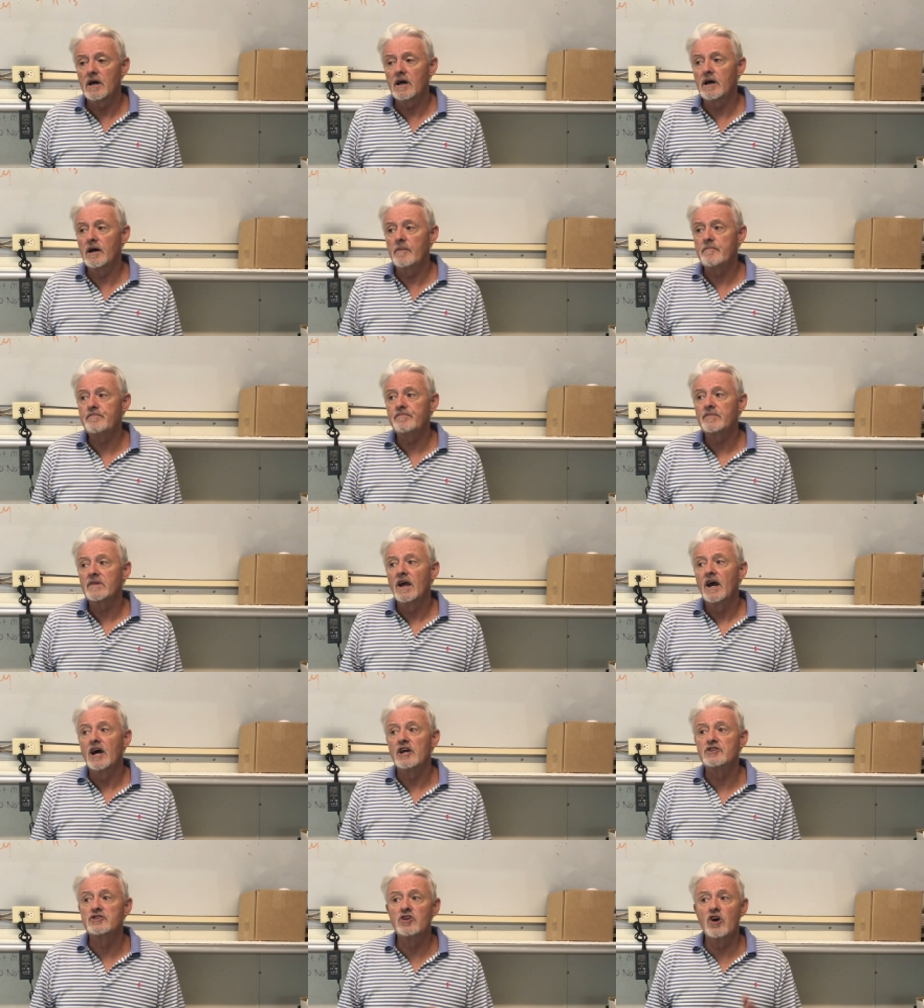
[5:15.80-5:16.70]
Um,
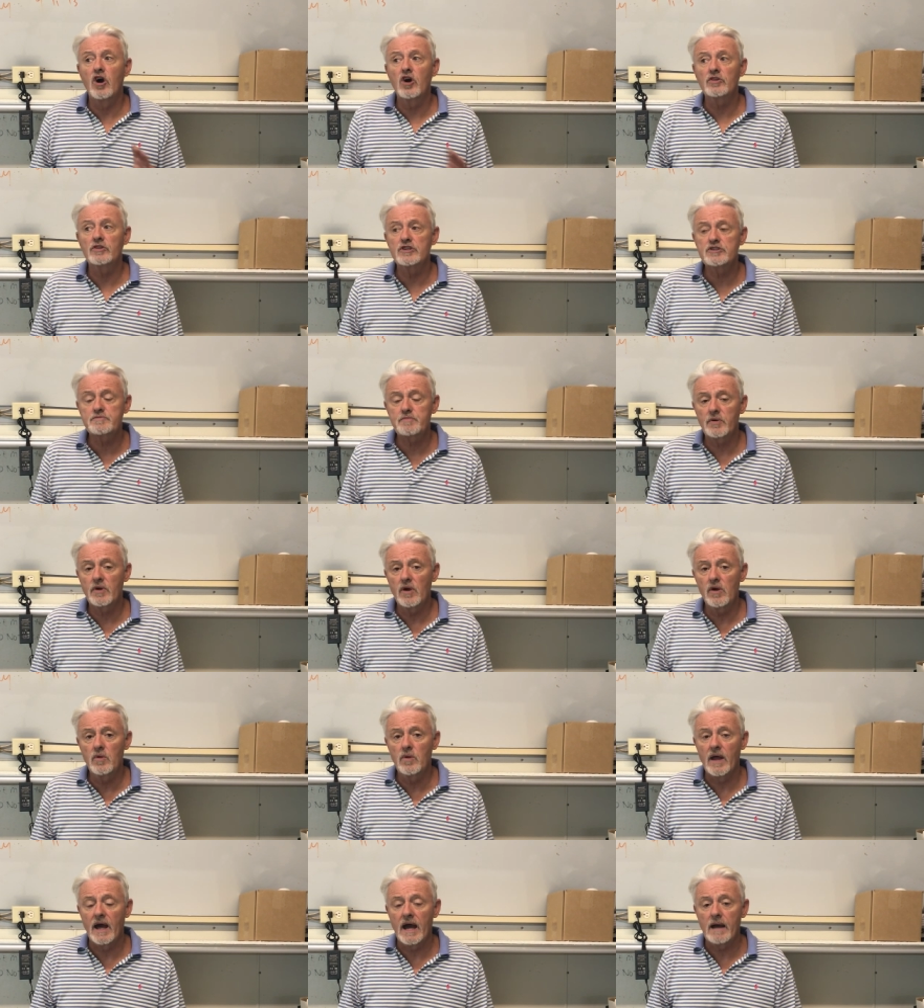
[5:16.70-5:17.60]
a dog that's
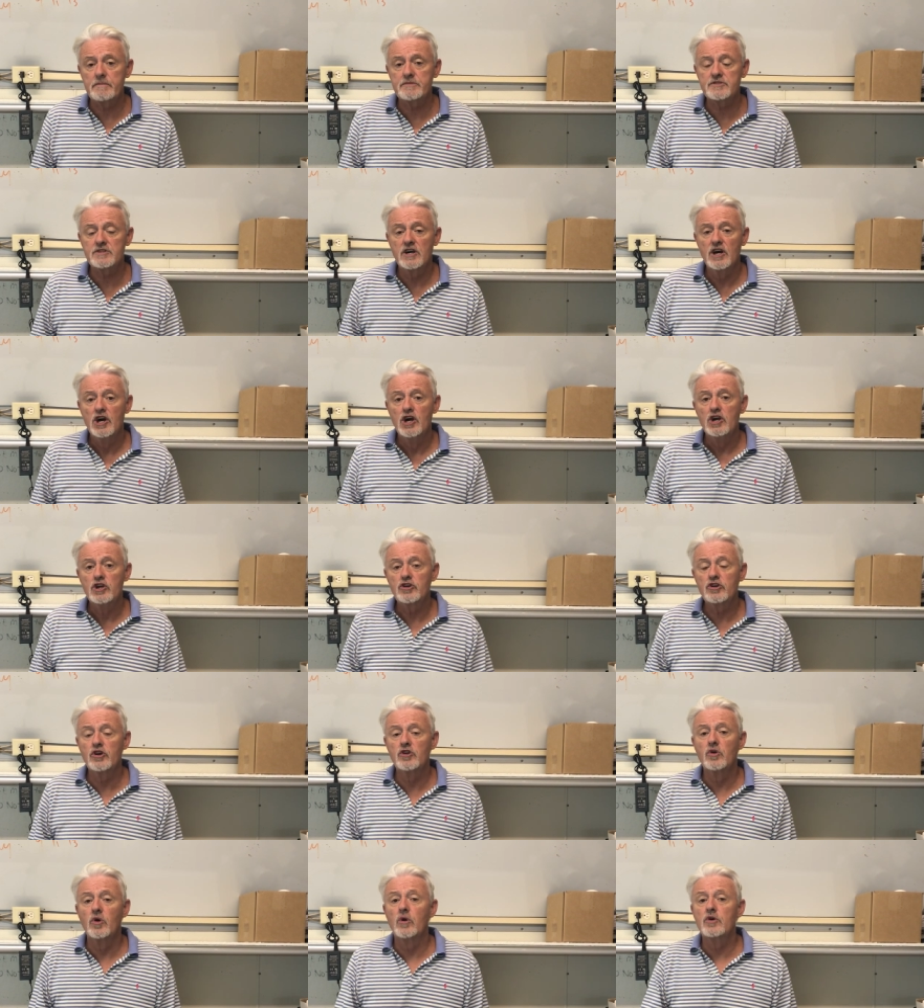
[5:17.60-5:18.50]
prolapsed
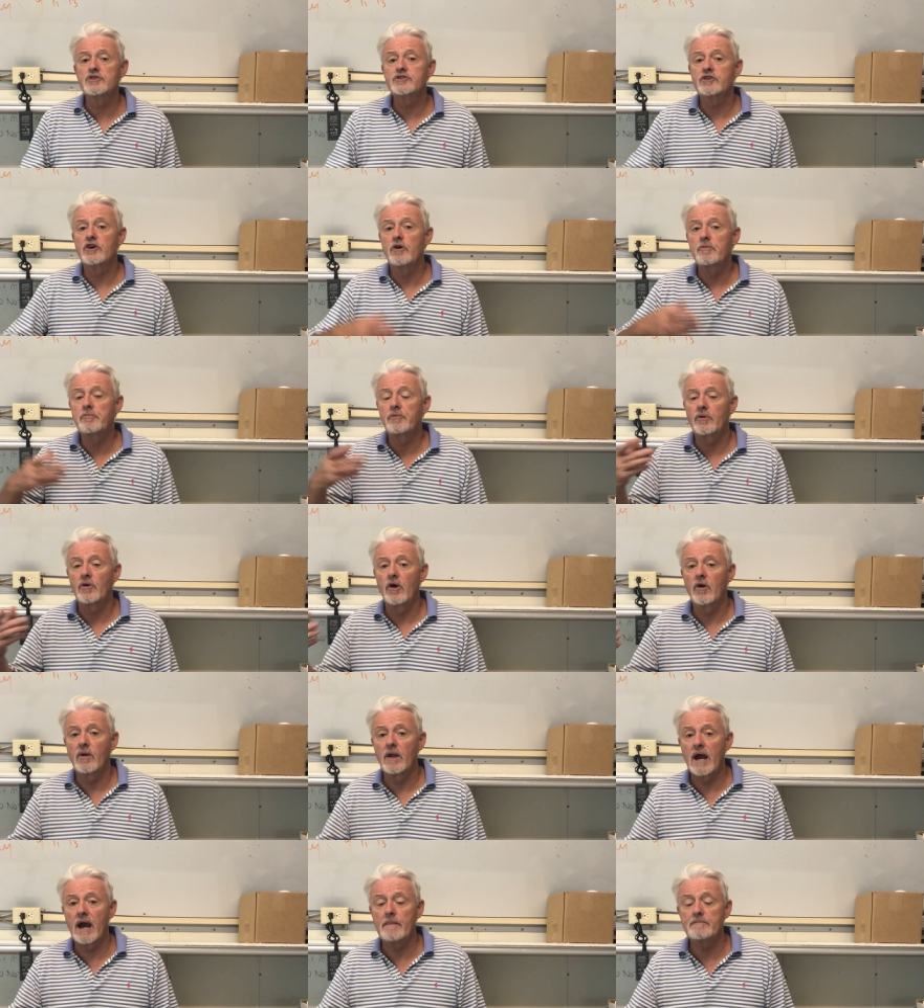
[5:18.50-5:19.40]
could also
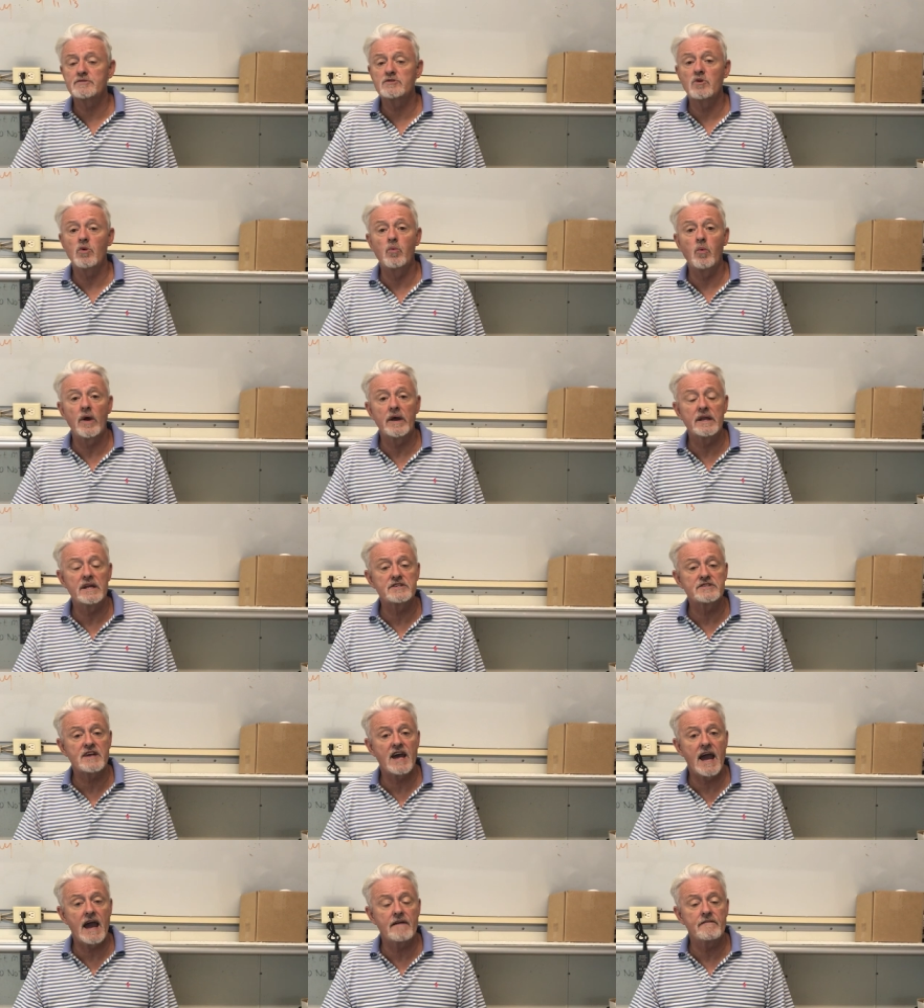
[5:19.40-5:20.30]
prolapse when it's
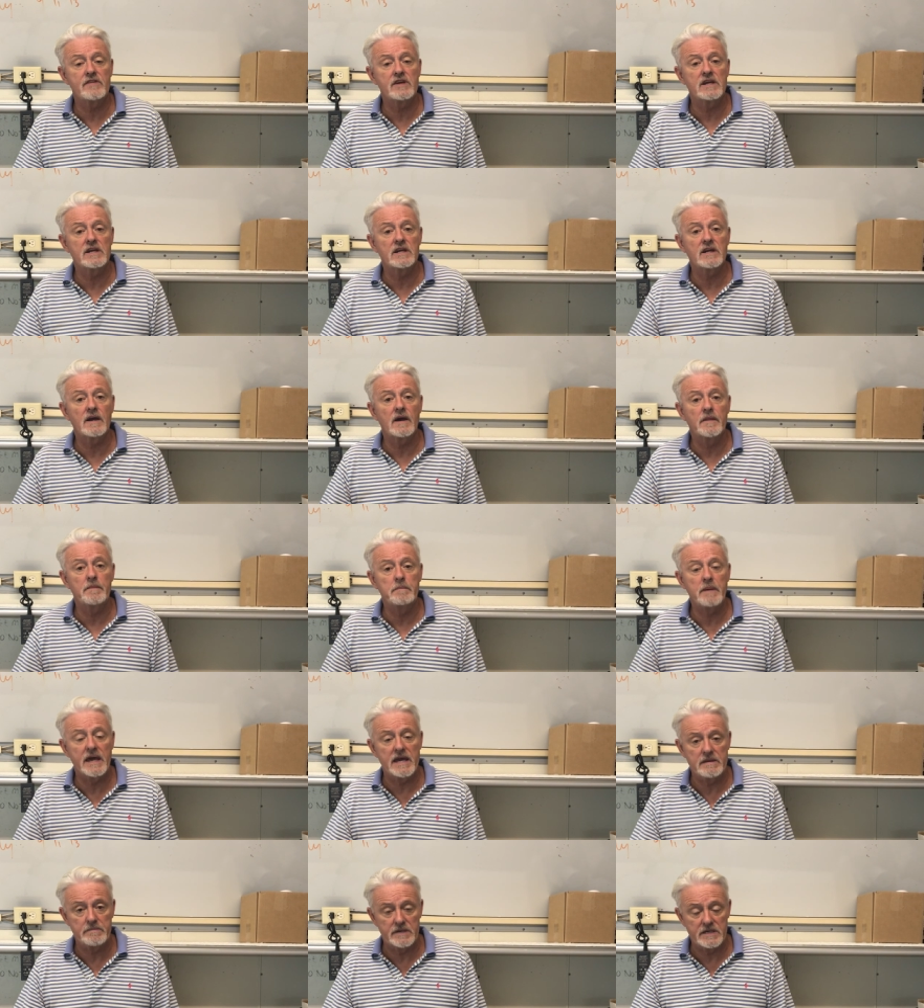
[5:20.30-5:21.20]
having
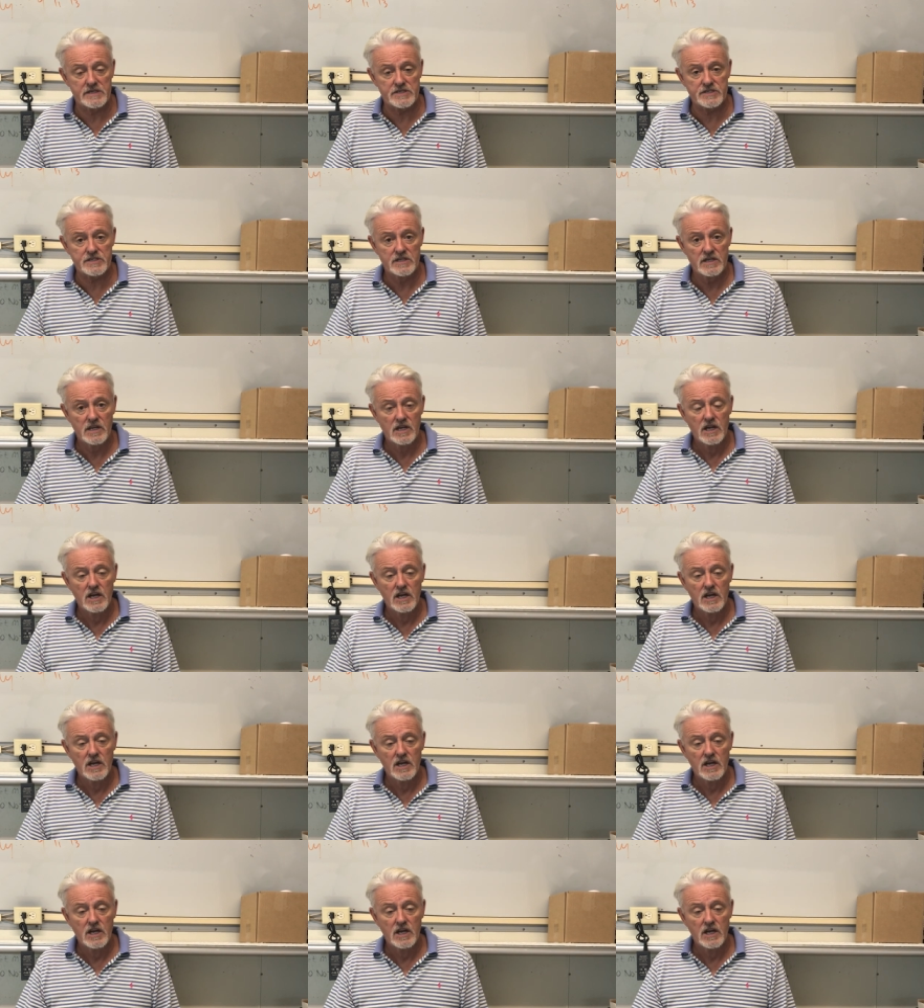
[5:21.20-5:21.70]
babies.